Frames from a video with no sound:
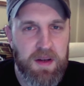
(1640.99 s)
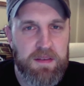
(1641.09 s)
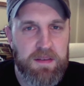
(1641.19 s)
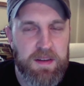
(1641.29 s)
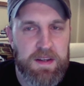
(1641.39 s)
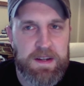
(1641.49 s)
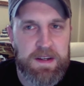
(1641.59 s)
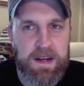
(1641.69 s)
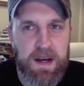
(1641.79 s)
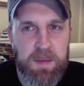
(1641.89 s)
So
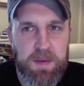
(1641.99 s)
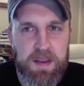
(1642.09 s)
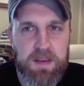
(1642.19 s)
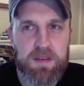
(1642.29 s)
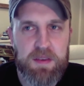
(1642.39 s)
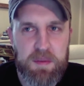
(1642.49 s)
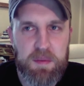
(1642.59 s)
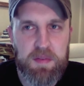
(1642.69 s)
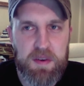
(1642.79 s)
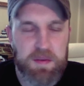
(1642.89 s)
I think those are some of the
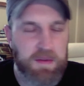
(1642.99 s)
first ones